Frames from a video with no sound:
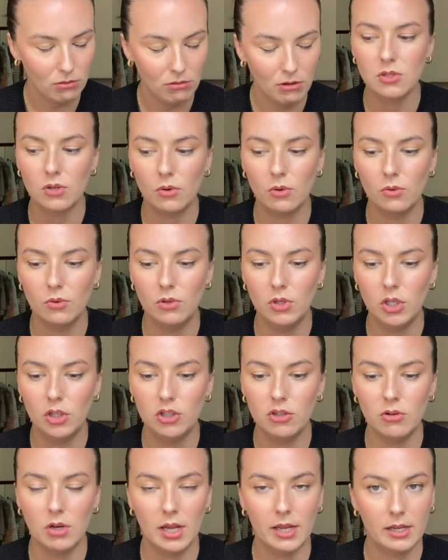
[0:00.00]
So you
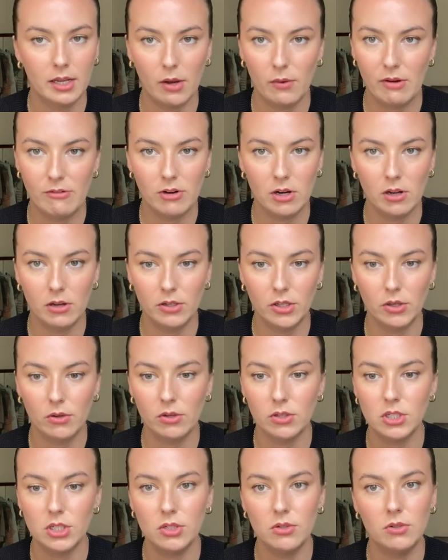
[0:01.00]
do like however long you
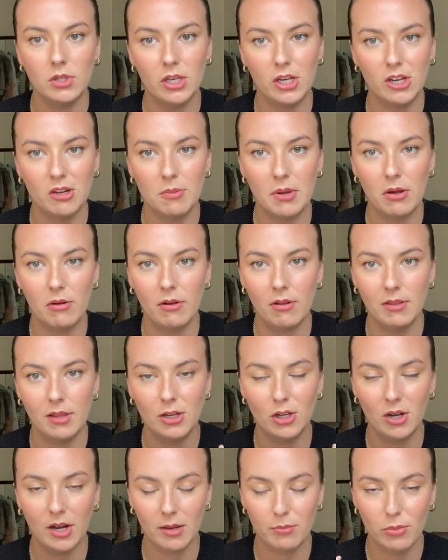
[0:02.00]
can do, and then you come out and then
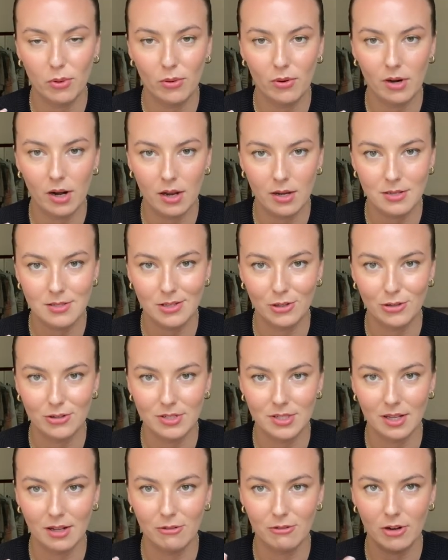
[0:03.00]
you like pour ice on
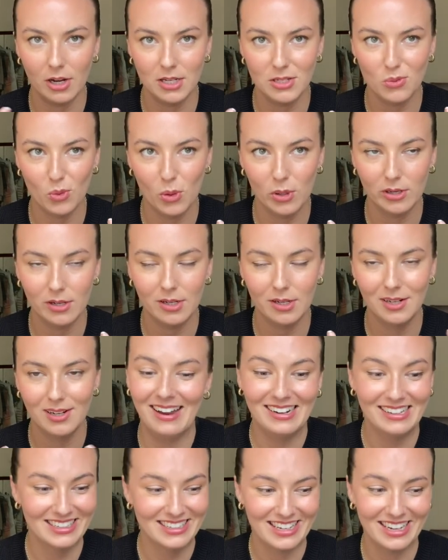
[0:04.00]
yourself, ice water,
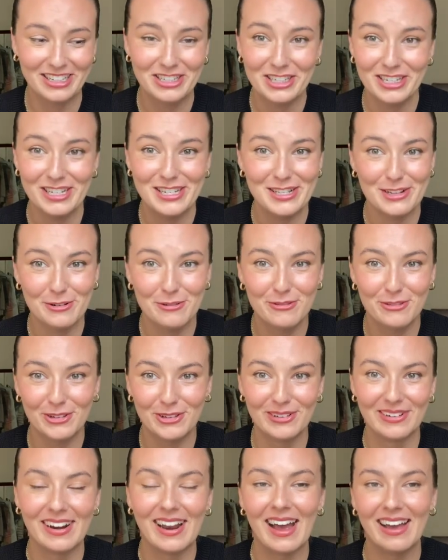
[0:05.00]
and it's actually so
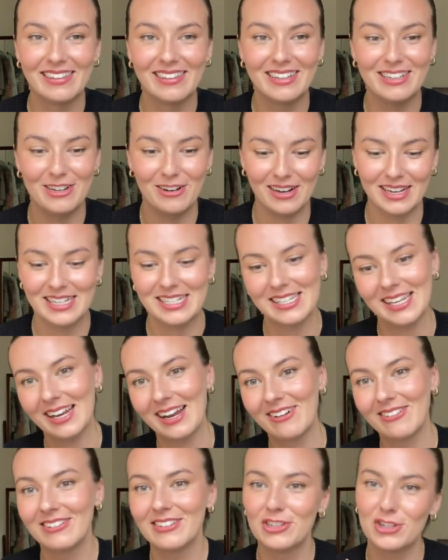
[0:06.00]
fun. And then you like sit
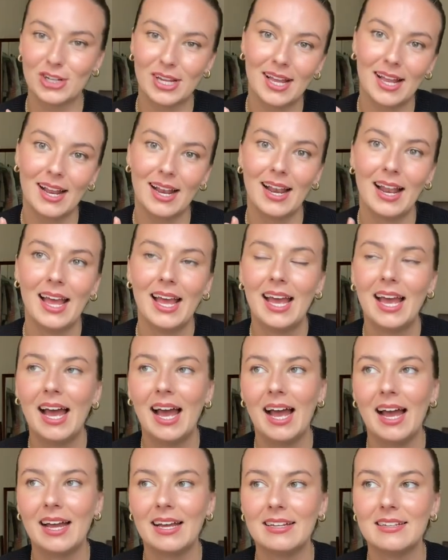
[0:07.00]
out and chill,
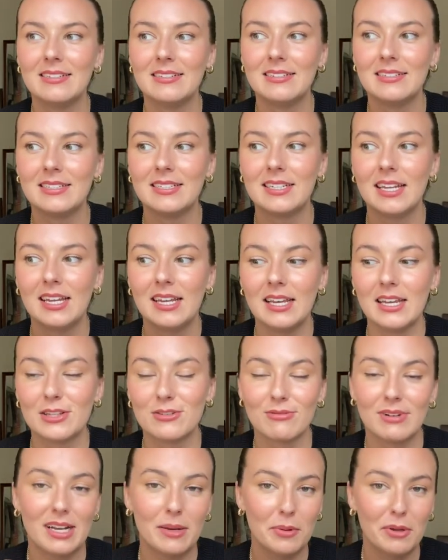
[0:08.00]
and it's
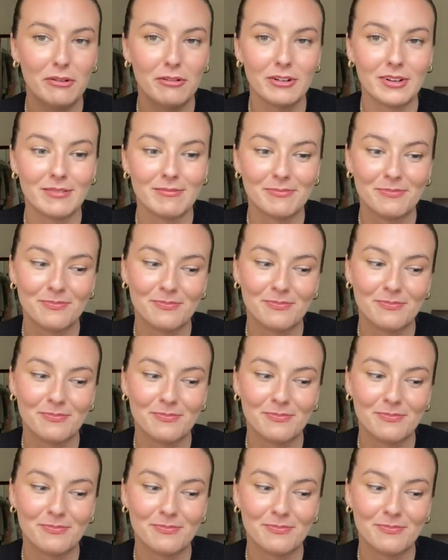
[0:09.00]
really beautiful.